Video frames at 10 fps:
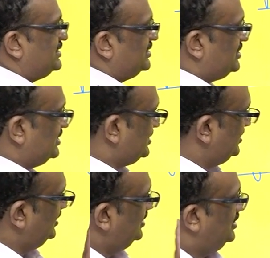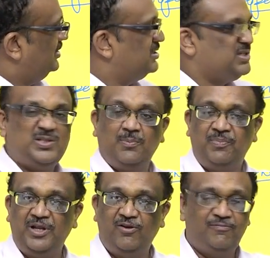this is the
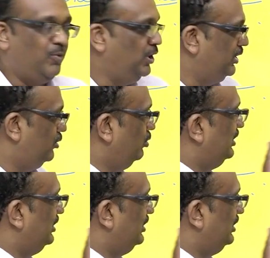plane of molecule,